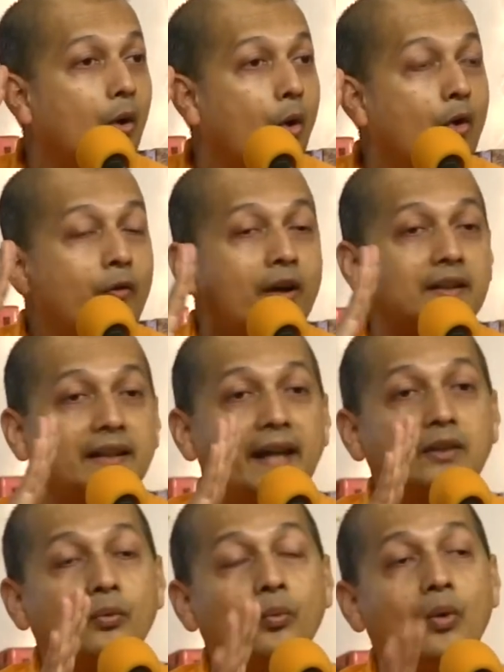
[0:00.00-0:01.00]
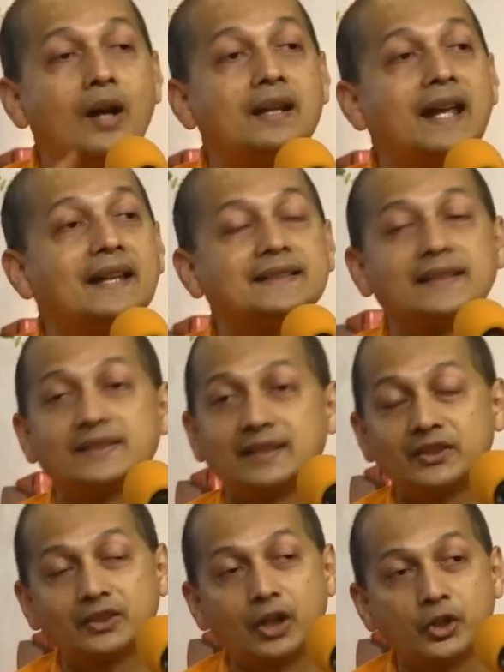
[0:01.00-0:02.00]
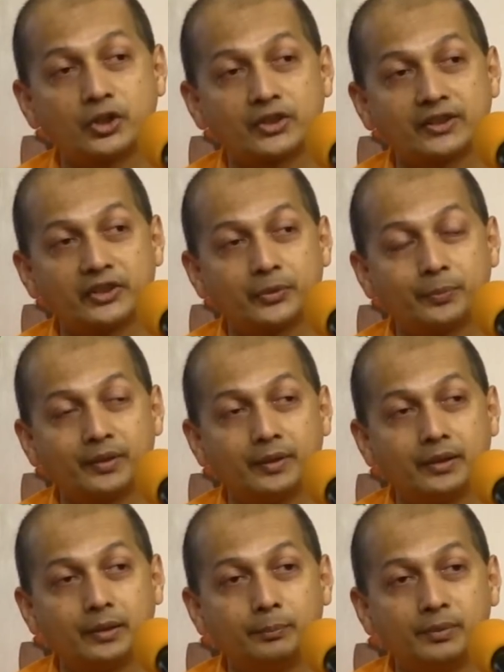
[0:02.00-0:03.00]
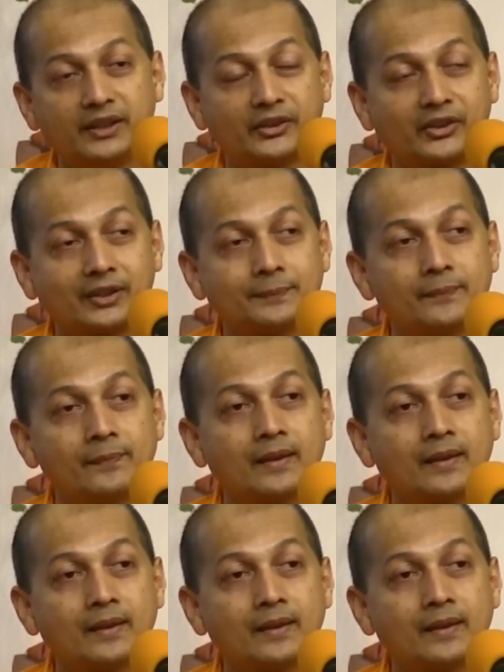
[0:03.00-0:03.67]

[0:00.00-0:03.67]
over that one existence, consciousness, bliss.